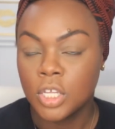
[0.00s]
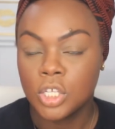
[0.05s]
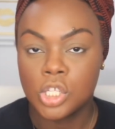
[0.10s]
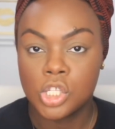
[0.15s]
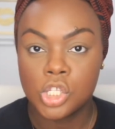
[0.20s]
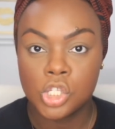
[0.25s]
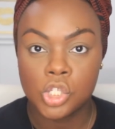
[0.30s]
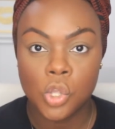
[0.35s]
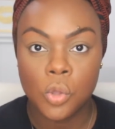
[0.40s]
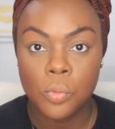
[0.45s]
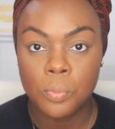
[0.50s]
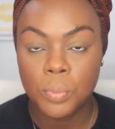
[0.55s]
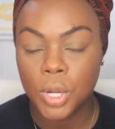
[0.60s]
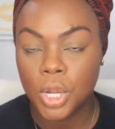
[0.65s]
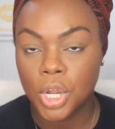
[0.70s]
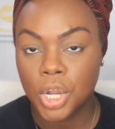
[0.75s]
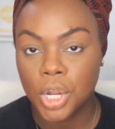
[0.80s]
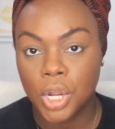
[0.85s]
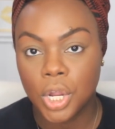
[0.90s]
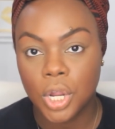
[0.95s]

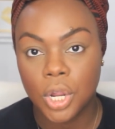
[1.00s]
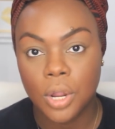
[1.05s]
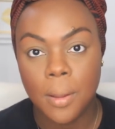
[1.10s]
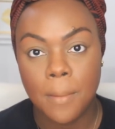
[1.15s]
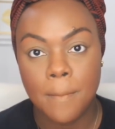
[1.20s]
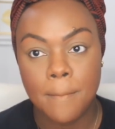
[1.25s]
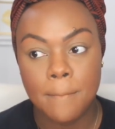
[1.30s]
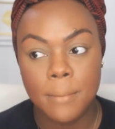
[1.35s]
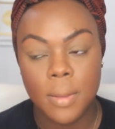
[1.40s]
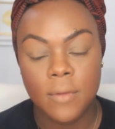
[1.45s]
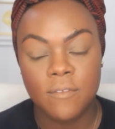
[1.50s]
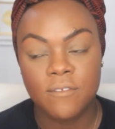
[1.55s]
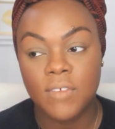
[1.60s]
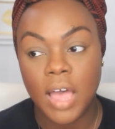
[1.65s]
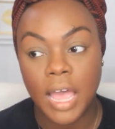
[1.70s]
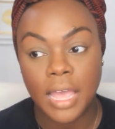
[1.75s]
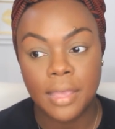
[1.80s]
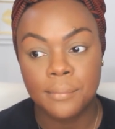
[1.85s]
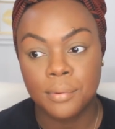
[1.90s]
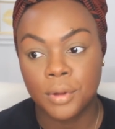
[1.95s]
super
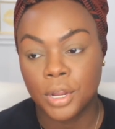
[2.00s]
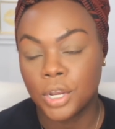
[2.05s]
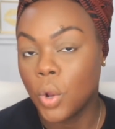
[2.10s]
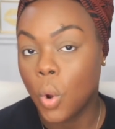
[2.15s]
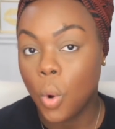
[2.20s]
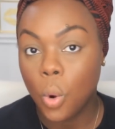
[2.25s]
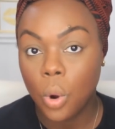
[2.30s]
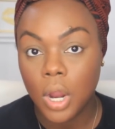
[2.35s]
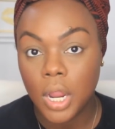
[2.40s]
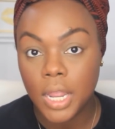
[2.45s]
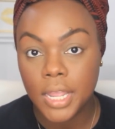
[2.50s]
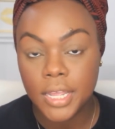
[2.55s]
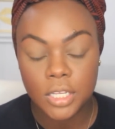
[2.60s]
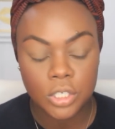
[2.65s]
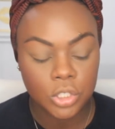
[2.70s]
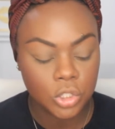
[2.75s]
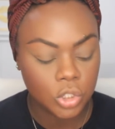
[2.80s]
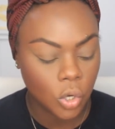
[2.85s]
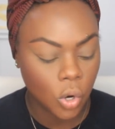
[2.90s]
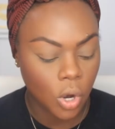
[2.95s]
vibrant
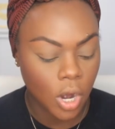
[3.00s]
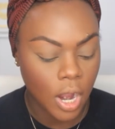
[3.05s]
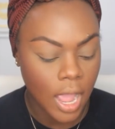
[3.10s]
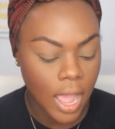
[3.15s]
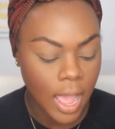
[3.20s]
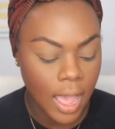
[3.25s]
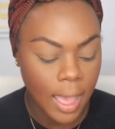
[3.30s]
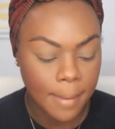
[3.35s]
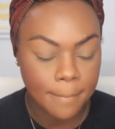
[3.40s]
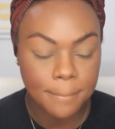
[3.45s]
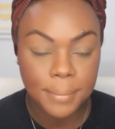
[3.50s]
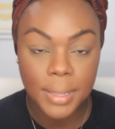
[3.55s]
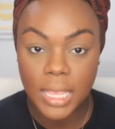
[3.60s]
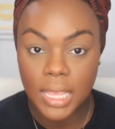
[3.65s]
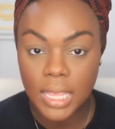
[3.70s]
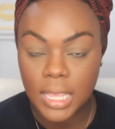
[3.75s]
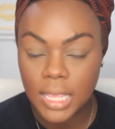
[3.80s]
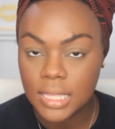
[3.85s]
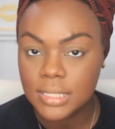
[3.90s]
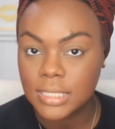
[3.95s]
orange or hot
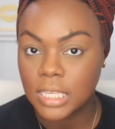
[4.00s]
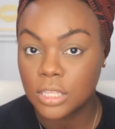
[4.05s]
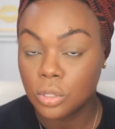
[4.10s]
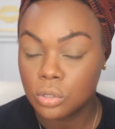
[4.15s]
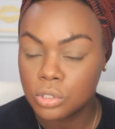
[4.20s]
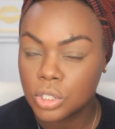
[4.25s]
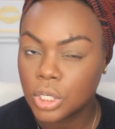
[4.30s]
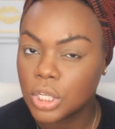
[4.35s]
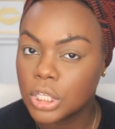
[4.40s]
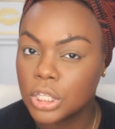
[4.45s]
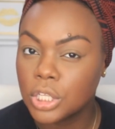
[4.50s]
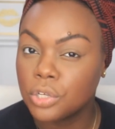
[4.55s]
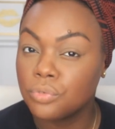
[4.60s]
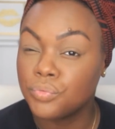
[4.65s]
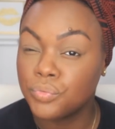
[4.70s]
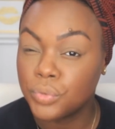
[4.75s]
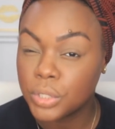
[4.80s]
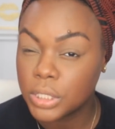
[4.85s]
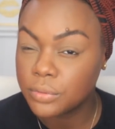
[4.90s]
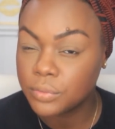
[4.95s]
pinks, like those are gonna look
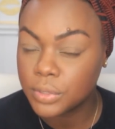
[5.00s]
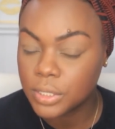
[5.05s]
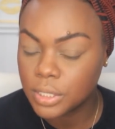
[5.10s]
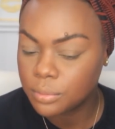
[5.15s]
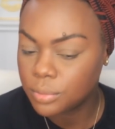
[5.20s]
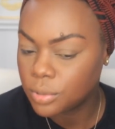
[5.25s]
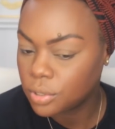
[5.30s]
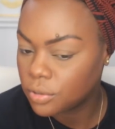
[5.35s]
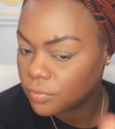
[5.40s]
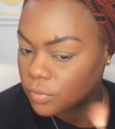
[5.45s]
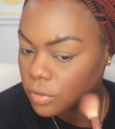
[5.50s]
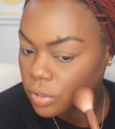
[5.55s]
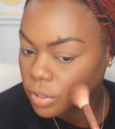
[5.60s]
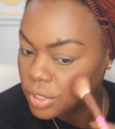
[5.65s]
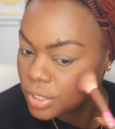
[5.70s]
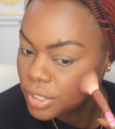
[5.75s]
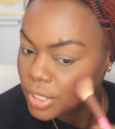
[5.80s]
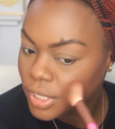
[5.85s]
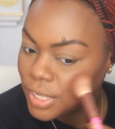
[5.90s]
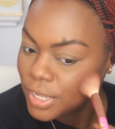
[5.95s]
really, really
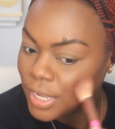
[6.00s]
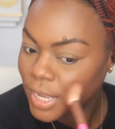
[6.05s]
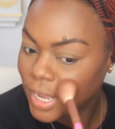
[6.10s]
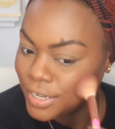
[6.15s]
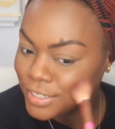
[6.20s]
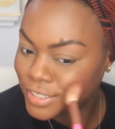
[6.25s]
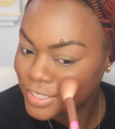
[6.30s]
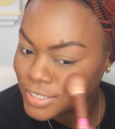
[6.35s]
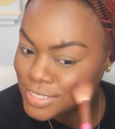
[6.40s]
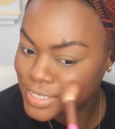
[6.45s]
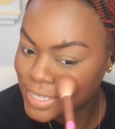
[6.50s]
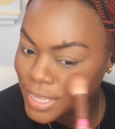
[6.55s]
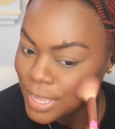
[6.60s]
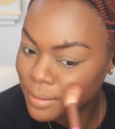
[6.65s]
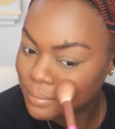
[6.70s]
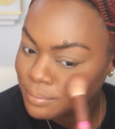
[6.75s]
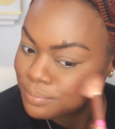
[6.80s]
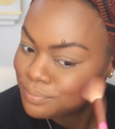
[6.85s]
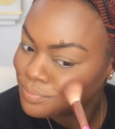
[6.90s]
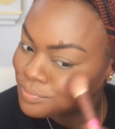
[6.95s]
beautiful on your
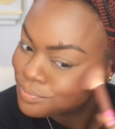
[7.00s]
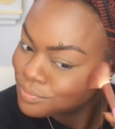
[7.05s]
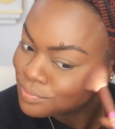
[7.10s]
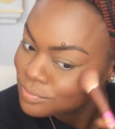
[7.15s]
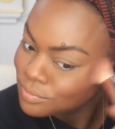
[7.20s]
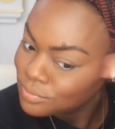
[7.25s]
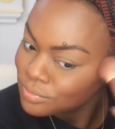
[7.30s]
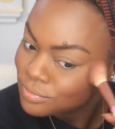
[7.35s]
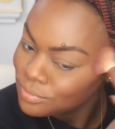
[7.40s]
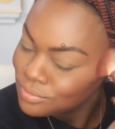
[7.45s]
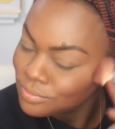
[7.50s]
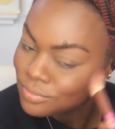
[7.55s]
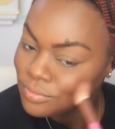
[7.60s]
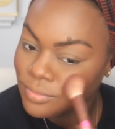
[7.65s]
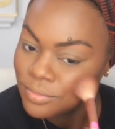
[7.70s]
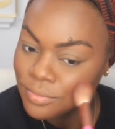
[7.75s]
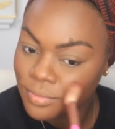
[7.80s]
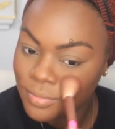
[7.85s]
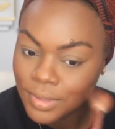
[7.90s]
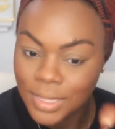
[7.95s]
skin.
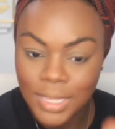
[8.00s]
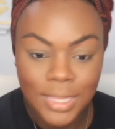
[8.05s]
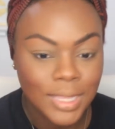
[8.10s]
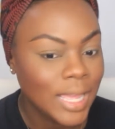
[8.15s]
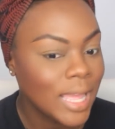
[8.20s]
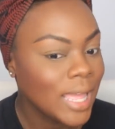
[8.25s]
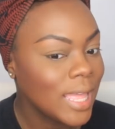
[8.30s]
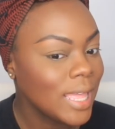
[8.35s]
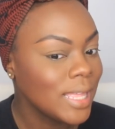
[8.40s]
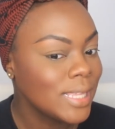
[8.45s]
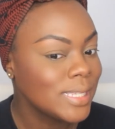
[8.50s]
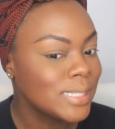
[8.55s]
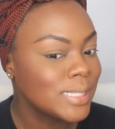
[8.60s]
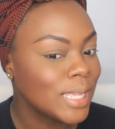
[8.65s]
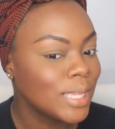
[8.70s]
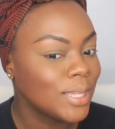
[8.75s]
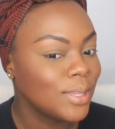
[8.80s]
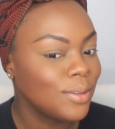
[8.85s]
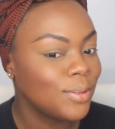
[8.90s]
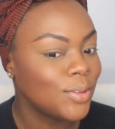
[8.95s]
Yes,
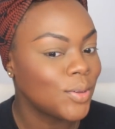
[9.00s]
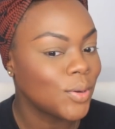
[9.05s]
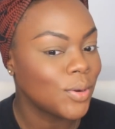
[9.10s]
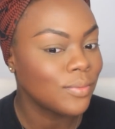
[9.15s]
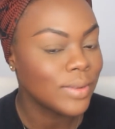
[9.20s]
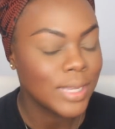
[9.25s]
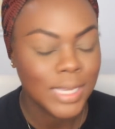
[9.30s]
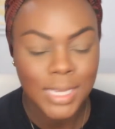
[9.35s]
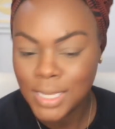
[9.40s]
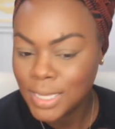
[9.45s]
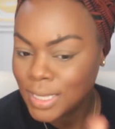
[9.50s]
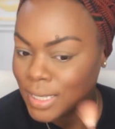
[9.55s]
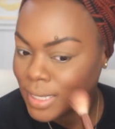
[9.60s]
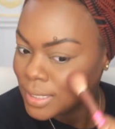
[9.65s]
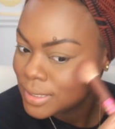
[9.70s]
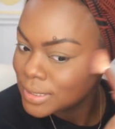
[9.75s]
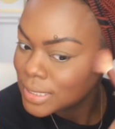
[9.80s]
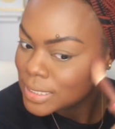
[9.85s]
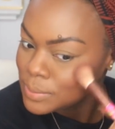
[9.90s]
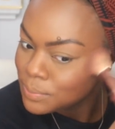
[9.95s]
thank you,
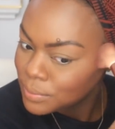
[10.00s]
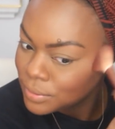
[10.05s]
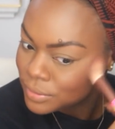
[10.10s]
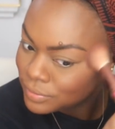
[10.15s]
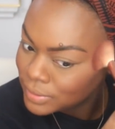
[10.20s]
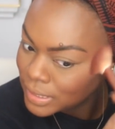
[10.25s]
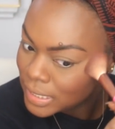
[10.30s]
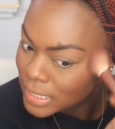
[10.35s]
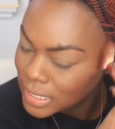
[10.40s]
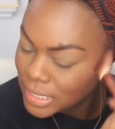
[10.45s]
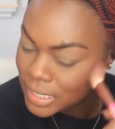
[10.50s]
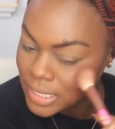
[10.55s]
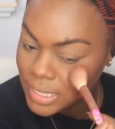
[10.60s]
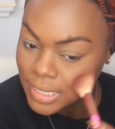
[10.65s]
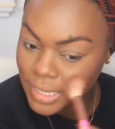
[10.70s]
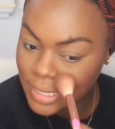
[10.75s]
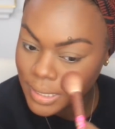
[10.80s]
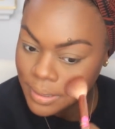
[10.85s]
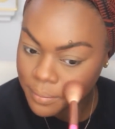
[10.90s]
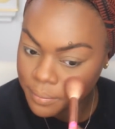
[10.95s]
Yuri. That's
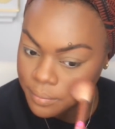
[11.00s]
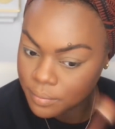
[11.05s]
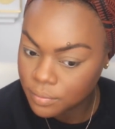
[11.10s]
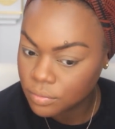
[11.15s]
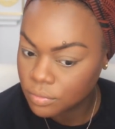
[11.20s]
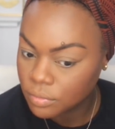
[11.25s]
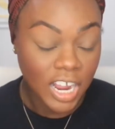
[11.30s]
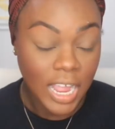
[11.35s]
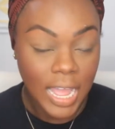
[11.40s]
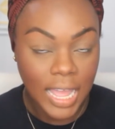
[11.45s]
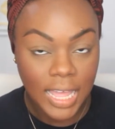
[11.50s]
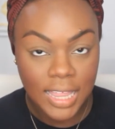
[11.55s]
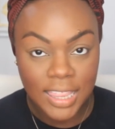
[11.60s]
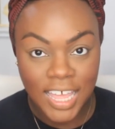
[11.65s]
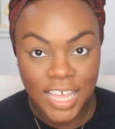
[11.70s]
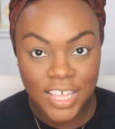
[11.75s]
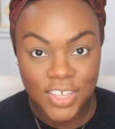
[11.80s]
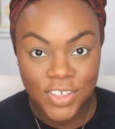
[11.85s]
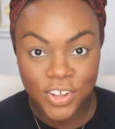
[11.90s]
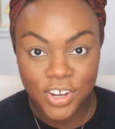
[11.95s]
pretty. For
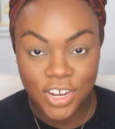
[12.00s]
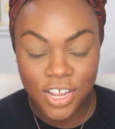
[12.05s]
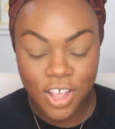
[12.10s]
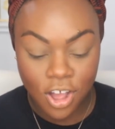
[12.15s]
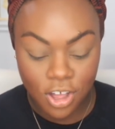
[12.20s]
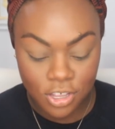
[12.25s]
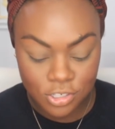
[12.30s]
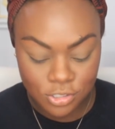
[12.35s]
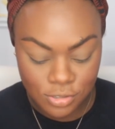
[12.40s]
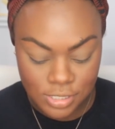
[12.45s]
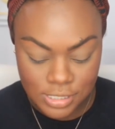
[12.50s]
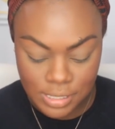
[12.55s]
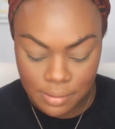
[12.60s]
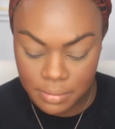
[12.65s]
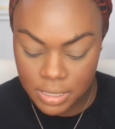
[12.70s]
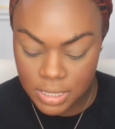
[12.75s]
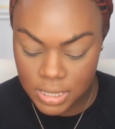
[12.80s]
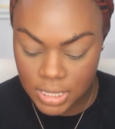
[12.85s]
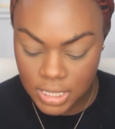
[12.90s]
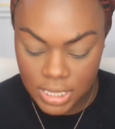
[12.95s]
highlight, Yuri also sent
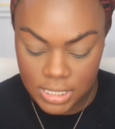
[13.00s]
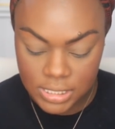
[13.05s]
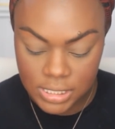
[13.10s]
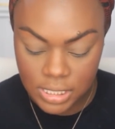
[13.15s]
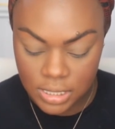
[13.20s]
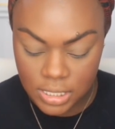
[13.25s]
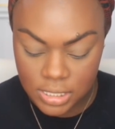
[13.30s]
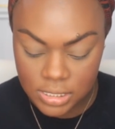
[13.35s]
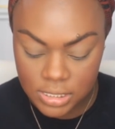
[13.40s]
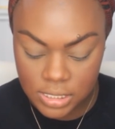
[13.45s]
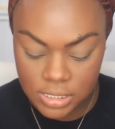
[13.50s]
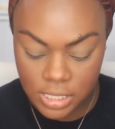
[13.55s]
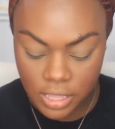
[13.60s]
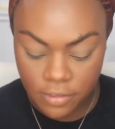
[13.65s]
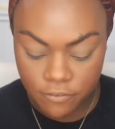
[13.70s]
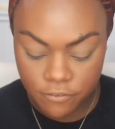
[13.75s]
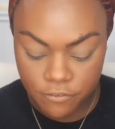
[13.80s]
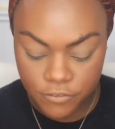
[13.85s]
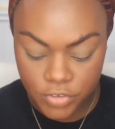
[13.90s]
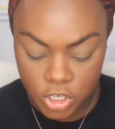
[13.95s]
me this, and this is
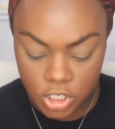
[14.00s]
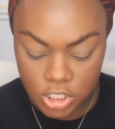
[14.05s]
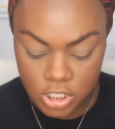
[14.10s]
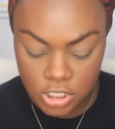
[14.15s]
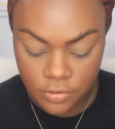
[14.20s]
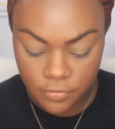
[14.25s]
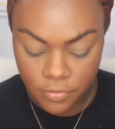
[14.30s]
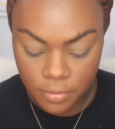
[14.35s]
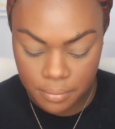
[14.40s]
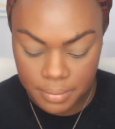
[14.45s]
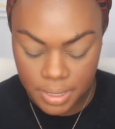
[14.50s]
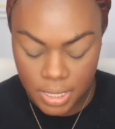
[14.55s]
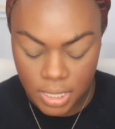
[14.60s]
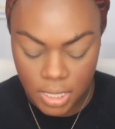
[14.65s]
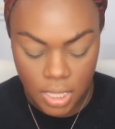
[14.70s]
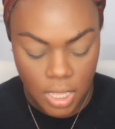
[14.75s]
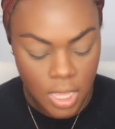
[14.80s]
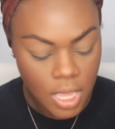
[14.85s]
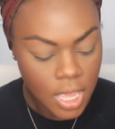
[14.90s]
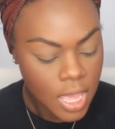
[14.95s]
a first for
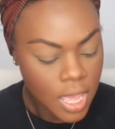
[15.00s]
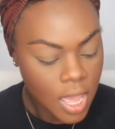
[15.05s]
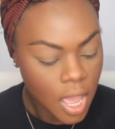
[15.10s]
me.